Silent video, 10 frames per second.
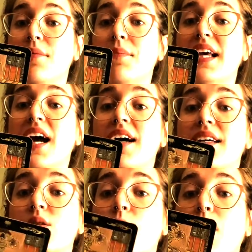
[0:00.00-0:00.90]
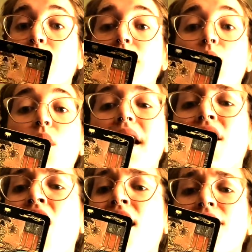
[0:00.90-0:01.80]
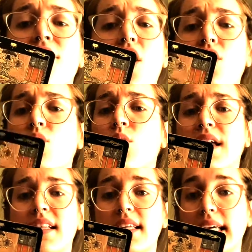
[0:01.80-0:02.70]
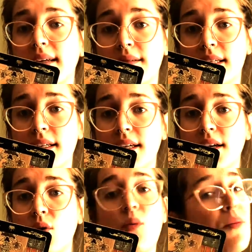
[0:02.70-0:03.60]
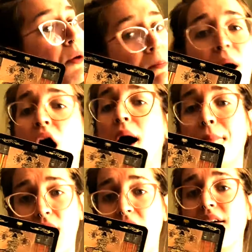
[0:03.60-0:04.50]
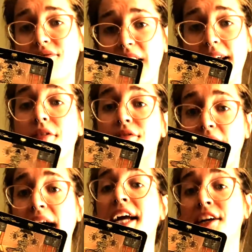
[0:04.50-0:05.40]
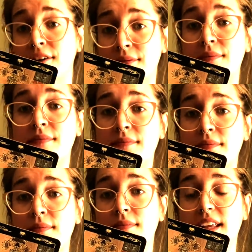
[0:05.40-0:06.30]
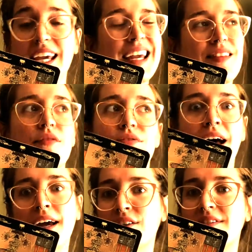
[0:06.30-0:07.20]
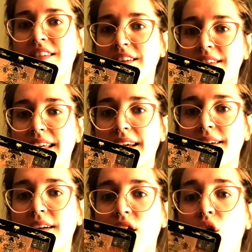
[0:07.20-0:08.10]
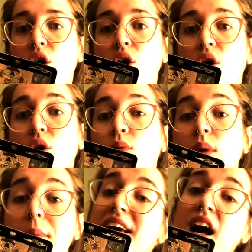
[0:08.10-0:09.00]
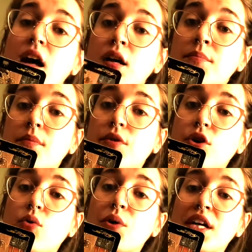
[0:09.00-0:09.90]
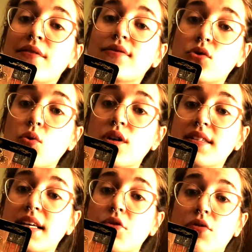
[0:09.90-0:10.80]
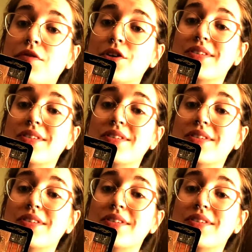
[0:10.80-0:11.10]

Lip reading: Because when we run off all quickly, when we pop off like fire in the fire season, we become the Queen of Swords in the reverse.